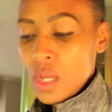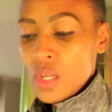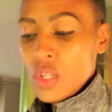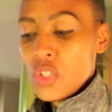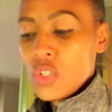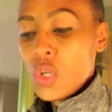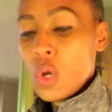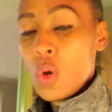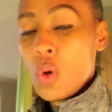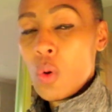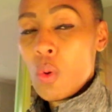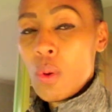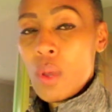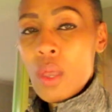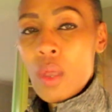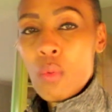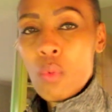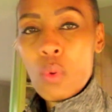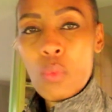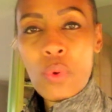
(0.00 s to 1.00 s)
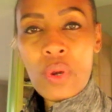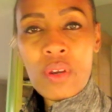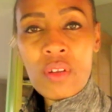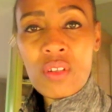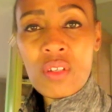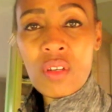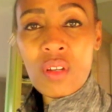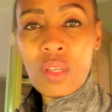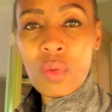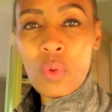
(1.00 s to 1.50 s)
So when we're
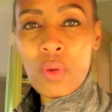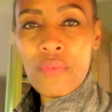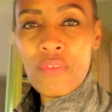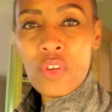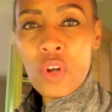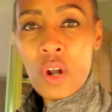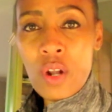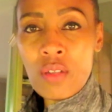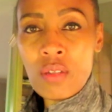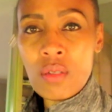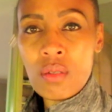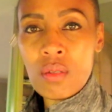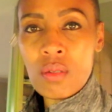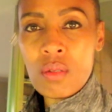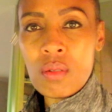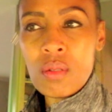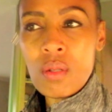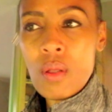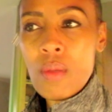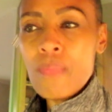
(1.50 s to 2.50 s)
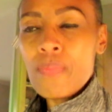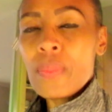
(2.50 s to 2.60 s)
dealing with narcissists,